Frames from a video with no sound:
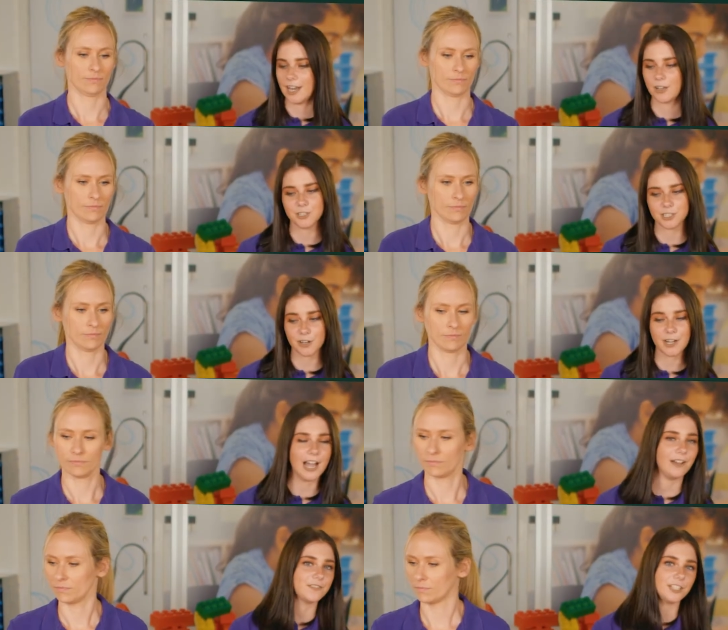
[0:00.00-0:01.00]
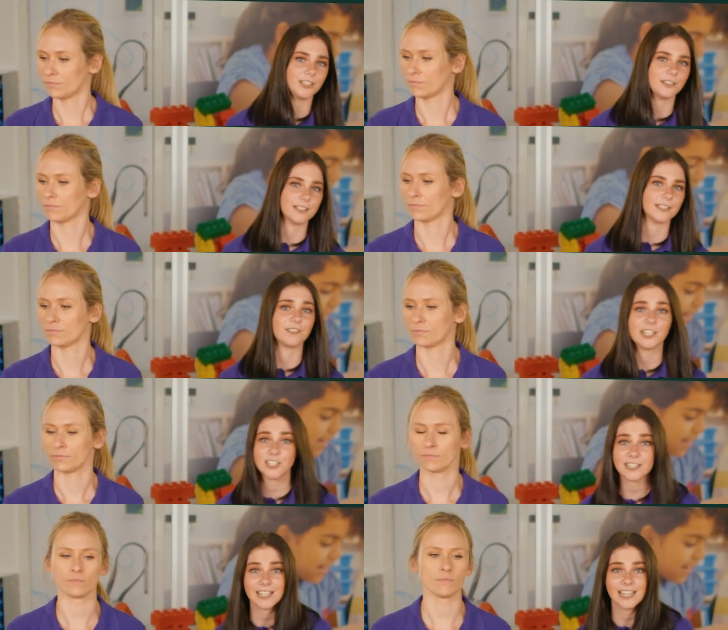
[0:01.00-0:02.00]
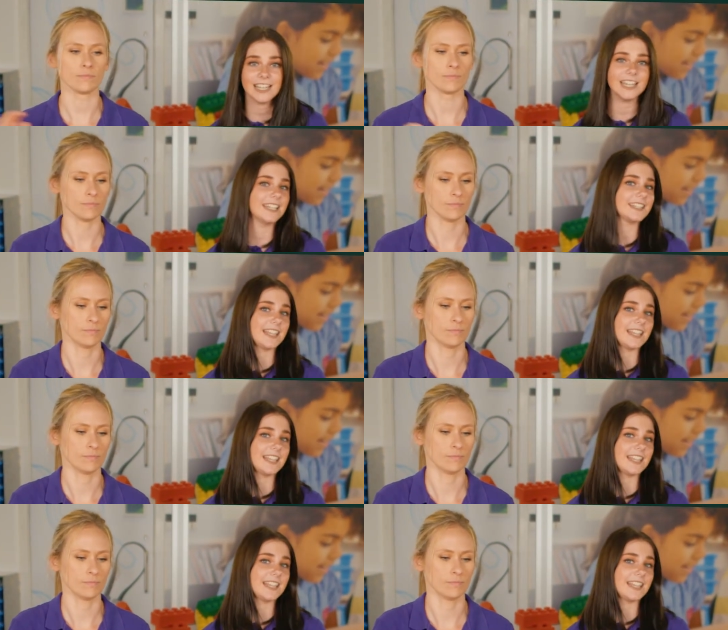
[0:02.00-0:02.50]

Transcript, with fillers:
Speaker 1: Now you don't have to use this religiously, it is